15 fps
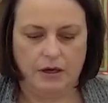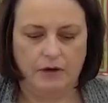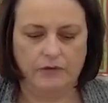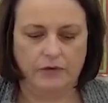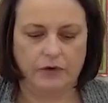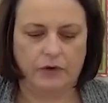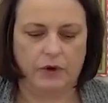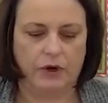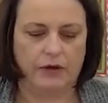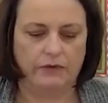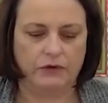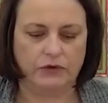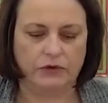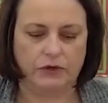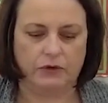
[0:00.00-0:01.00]

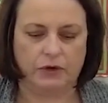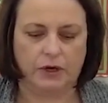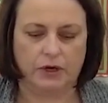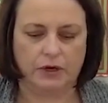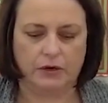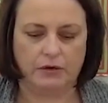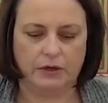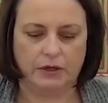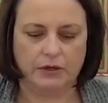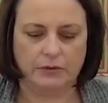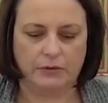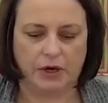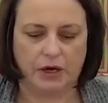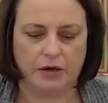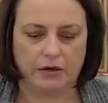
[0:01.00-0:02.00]
inventory quantity. It
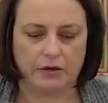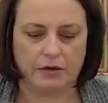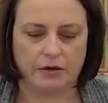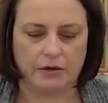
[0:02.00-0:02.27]
doesn't matter.